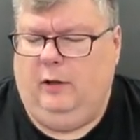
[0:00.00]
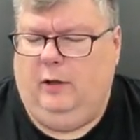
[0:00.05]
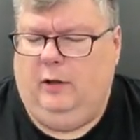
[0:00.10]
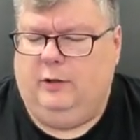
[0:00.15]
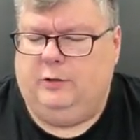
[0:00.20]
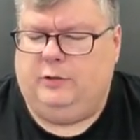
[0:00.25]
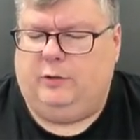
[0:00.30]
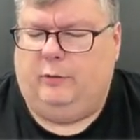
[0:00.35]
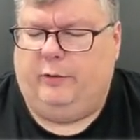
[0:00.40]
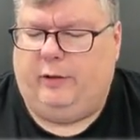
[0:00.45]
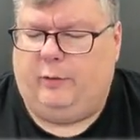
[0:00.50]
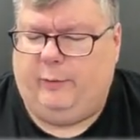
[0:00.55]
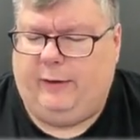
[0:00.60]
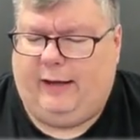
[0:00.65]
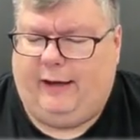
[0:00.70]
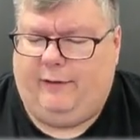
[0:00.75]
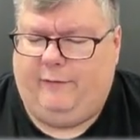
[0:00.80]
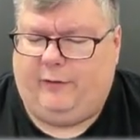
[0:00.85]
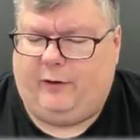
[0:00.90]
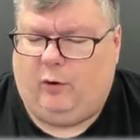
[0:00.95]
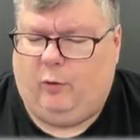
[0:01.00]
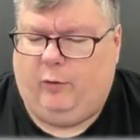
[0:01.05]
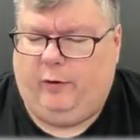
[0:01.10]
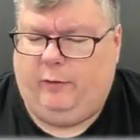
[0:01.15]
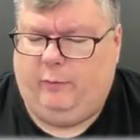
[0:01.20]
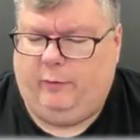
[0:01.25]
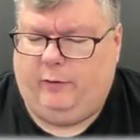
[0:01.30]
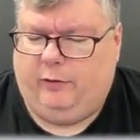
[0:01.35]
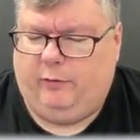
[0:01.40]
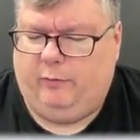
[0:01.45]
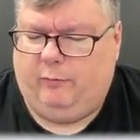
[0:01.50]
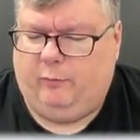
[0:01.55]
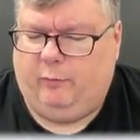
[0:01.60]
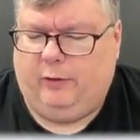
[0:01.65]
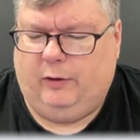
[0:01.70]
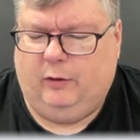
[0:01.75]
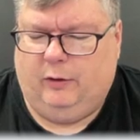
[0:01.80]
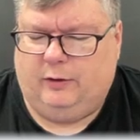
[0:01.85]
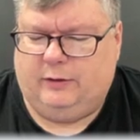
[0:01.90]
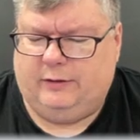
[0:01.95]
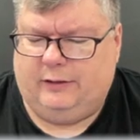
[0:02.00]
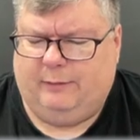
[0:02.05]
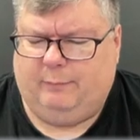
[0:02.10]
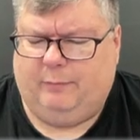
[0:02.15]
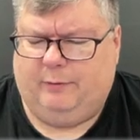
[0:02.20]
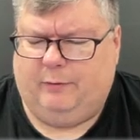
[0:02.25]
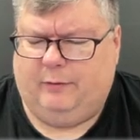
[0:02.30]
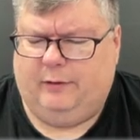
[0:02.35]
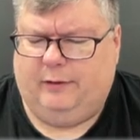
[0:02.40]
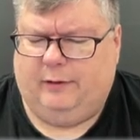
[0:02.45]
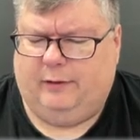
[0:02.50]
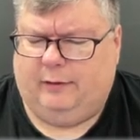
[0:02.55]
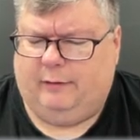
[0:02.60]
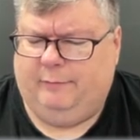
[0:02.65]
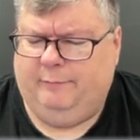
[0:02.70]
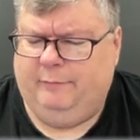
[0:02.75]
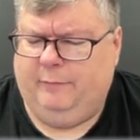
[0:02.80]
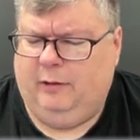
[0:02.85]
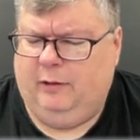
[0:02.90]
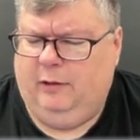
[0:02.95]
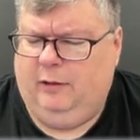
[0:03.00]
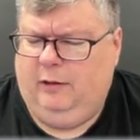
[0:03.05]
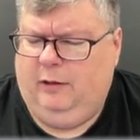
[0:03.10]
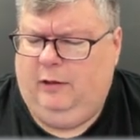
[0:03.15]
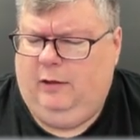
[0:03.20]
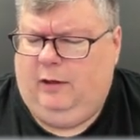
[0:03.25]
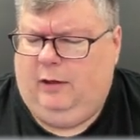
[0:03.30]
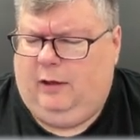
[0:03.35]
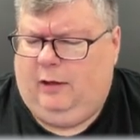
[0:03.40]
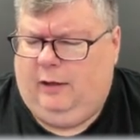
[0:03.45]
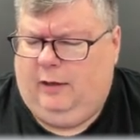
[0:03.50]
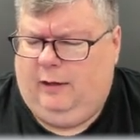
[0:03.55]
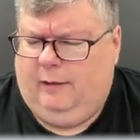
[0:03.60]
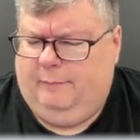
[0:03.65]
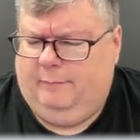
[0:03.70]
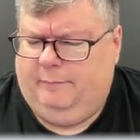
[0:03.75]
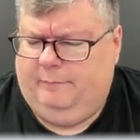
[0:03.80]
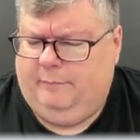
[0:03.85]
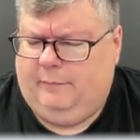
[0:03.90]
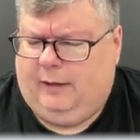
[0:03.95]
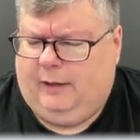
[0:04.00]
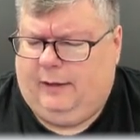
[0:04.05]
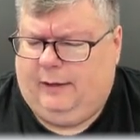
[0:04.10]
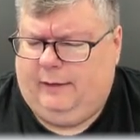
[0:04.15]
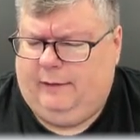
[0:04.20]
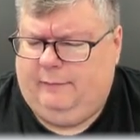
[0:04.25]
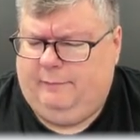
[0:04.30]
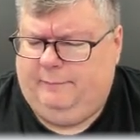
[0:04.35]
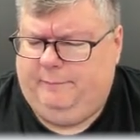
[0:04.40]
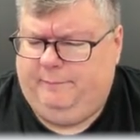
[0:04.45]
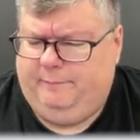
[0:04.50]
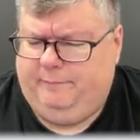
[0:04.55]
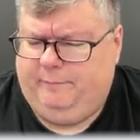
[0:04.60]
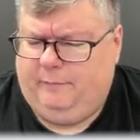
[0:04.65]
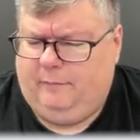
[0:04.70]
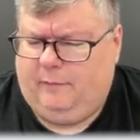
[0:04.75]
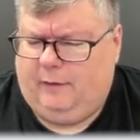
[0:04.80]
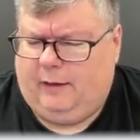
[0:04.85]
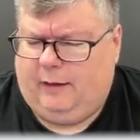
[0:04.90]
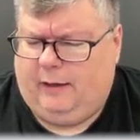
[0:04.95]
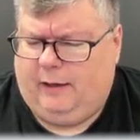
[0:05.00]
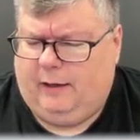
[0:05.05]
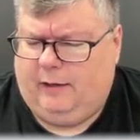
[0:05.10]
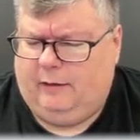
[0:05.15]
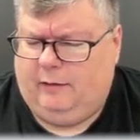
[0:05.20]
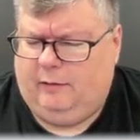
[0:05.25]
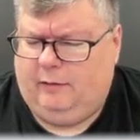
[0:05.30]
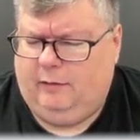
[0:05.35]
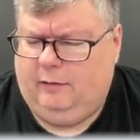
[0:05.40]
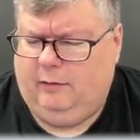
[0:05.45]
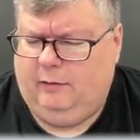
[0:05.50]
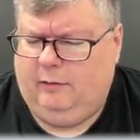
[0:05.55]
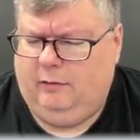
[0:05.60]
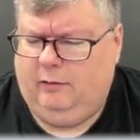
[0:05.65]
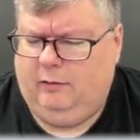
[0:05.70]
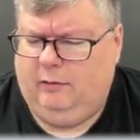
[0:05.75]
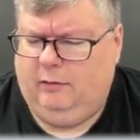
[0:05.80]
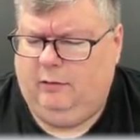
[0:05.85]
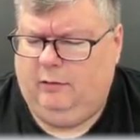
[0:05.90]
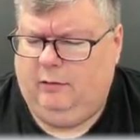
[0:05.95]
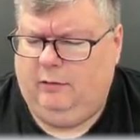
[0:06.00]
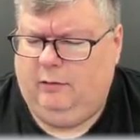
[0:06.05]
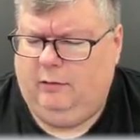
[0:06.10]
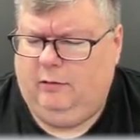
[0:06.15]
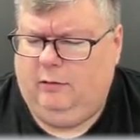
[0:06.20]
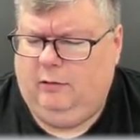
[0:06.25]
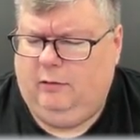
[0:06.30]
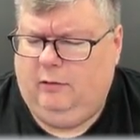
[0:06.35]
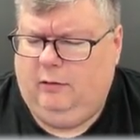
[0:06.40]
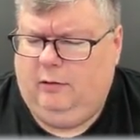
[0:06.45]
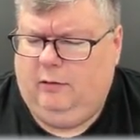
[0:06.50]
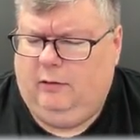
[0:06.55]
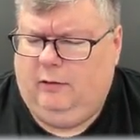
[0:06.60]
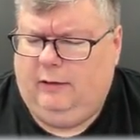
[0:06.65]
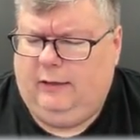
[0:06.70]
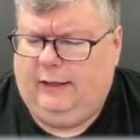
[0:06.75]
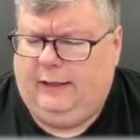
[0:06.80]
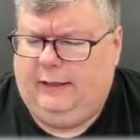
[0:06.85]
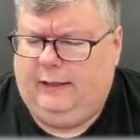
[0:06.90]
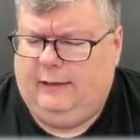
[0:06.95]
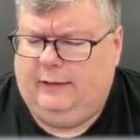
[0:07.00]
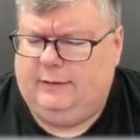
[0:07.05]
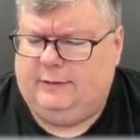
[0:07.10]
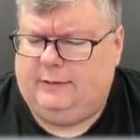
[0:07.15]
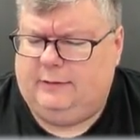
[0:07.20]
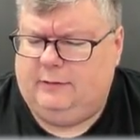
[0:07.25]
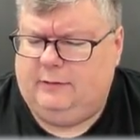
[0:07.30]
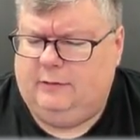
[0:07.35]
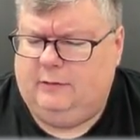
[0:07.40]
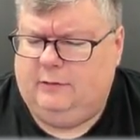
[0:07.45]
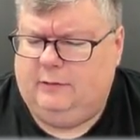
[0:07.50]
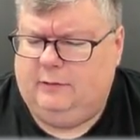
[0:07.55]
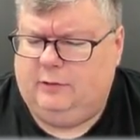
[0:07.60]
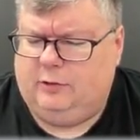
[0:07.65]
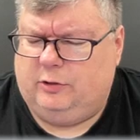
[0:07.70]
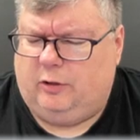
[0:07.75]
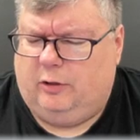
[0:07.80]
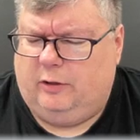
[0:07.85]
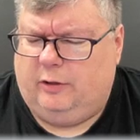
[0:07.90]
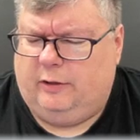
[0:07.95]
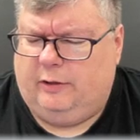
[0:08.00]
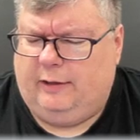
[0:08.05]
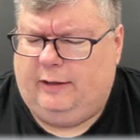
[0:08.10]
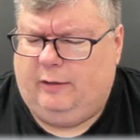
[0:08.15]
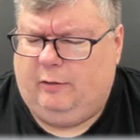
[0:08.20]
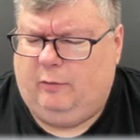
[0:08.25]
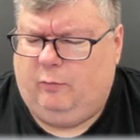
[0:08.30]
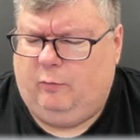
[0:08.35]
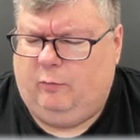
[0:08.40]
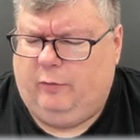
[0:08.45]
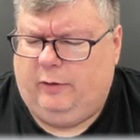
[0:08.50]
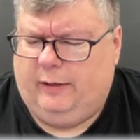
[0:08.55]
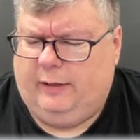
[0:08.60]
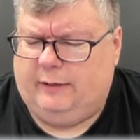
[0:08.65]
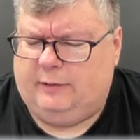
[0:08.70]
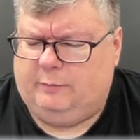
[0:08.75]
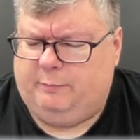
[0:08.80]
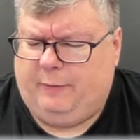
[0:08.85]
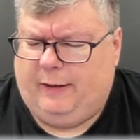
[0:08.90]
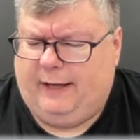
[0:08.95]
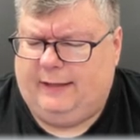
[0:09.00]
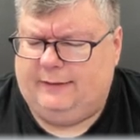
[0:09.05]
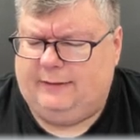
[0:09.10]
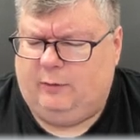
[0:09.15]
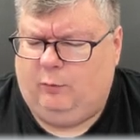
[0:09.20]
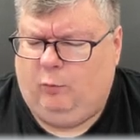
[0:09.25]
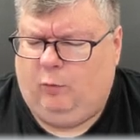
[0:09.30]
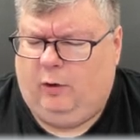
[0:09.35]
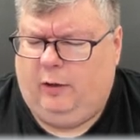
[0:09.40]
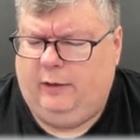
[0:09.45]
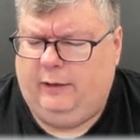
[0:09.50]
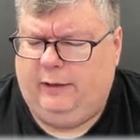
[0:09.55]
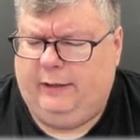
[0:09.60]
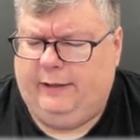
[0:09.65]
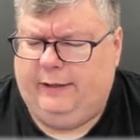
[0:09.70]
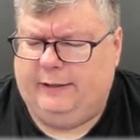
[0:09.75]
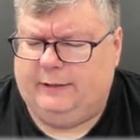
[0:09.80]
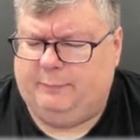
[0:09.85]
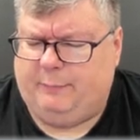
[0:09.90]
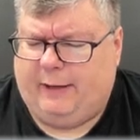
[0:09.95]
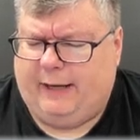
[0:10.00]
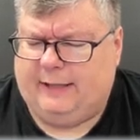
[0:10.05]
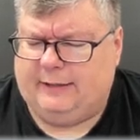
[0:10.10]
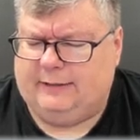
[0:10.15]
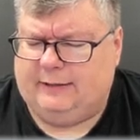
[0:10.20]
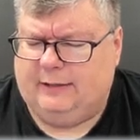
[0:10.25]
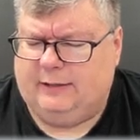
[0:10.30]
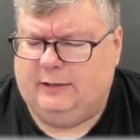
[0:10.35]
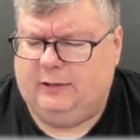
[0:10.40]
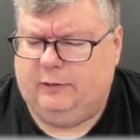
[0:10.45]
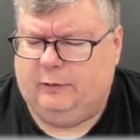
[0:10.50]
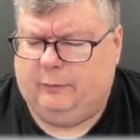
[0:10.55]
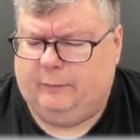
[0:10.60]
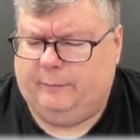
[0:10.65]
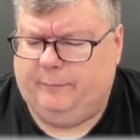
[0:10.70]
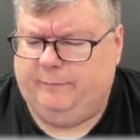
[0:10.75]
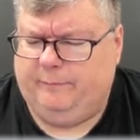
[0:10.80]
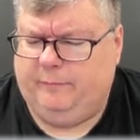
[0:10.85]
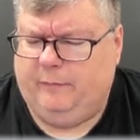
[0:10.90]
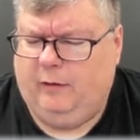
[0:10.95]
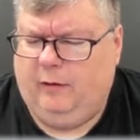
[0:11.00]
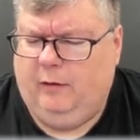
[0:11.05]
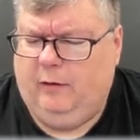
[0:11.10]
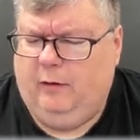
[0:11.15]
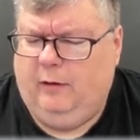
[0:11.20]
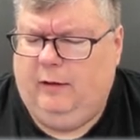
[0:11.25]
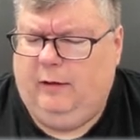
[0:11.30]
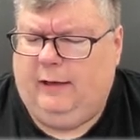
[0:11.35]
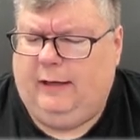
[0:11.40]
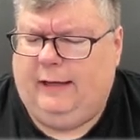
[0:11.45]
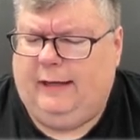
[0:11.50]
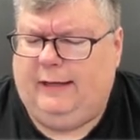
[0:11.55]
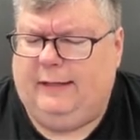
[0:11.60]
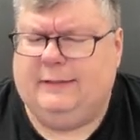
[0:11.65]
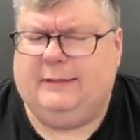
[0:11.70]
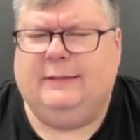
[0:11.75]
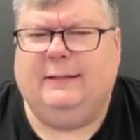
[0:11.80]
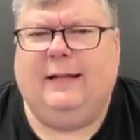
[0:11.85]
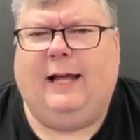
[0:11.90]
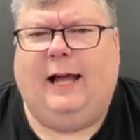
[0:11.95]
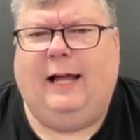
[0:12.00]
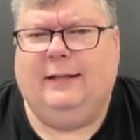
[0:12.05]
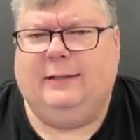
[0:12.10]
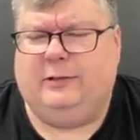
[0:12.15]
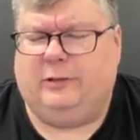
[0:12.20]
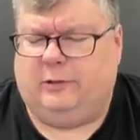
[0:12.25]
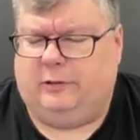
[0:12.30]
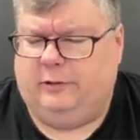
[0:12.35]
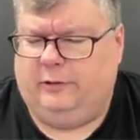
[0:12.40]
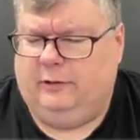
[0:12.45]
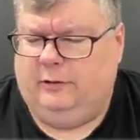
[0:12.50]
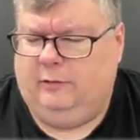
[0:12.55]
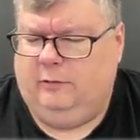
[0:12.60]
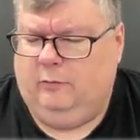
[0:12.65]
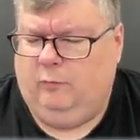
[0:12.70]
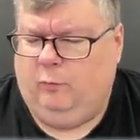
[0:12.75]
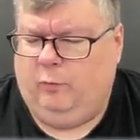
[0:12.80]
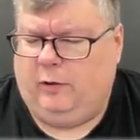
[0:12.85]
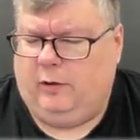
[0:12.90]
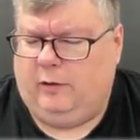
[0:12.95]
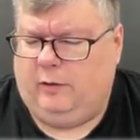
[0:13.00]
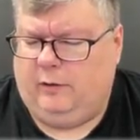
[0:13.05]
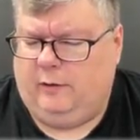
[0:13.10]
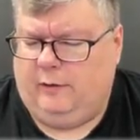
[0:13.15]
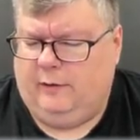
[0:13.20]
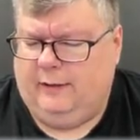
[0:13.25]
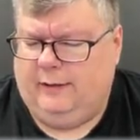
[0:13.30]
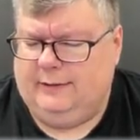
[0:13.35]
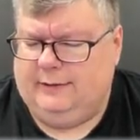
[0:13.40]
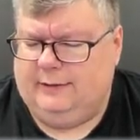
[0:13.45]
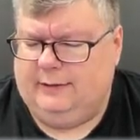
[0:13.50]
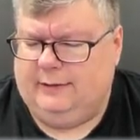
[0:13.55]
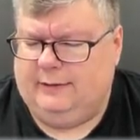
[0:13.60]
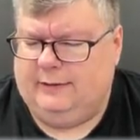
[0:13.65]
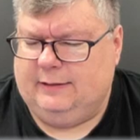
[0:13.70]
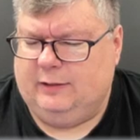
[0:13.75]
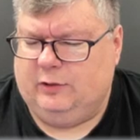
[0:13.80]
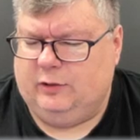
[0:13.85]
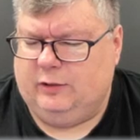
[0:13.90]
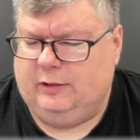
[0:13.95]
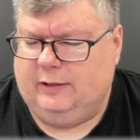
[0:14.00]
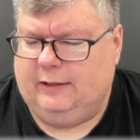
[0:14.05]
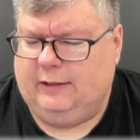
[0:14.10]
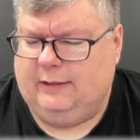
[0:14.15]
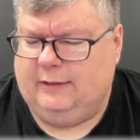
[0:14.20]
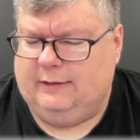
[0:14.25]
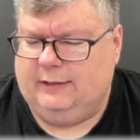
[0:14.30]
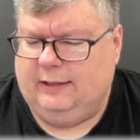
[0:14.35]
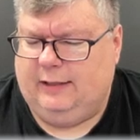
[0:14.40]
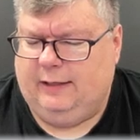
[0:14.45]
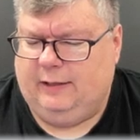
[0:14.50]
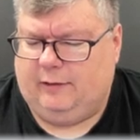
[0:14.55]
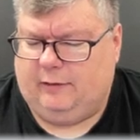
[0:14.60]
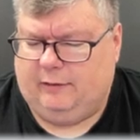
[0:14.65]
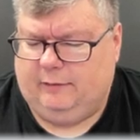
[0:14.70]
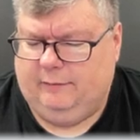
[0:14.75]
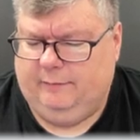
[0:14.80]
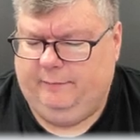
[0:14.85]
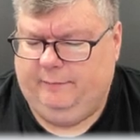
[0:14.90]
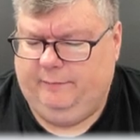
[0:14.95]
So here we have a coin with what looks like Bill Clinton on it, and it is certain that it is past the 1 and it is past the 2. It is not certain where this digit is here.